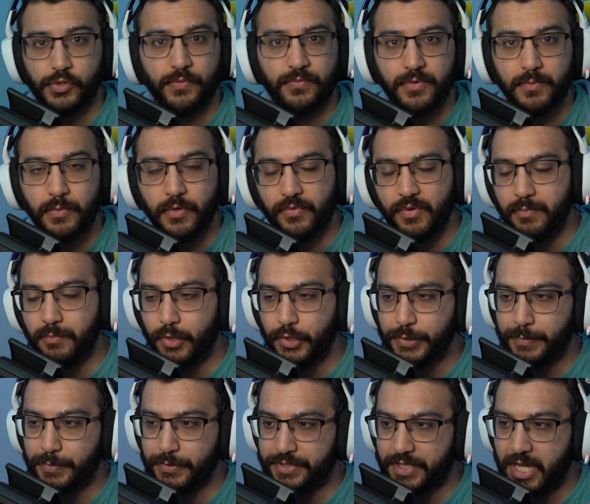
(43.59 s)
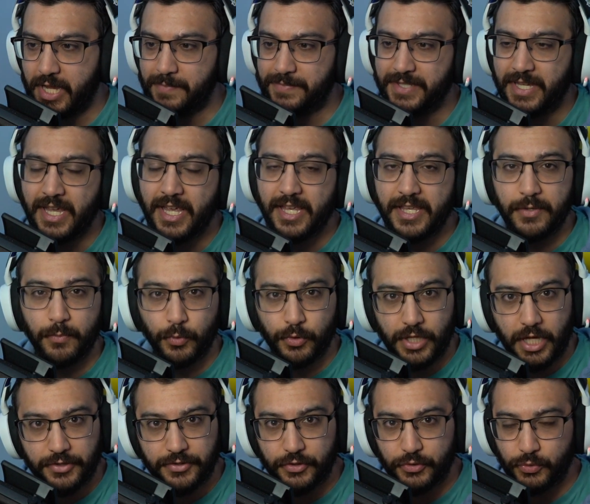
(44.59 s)
So if you move him multiple times, he will
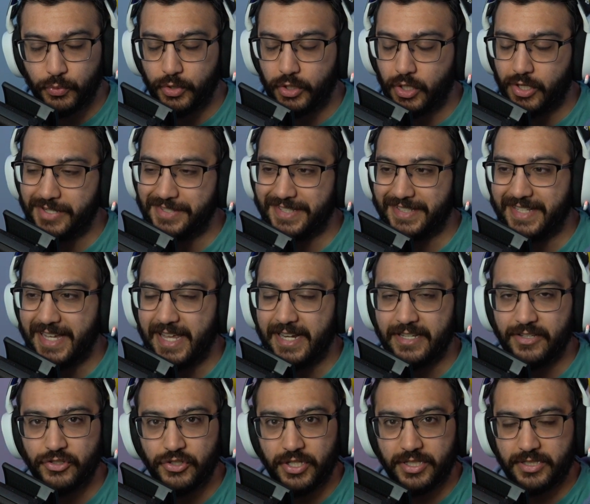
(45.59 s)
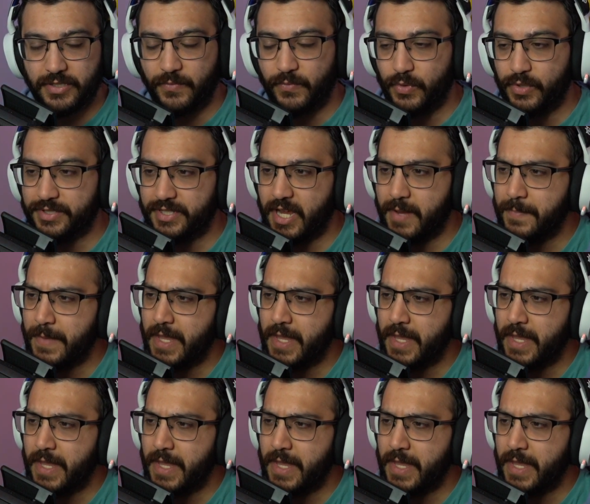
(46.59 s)
not destroy cards again. It's just the first time.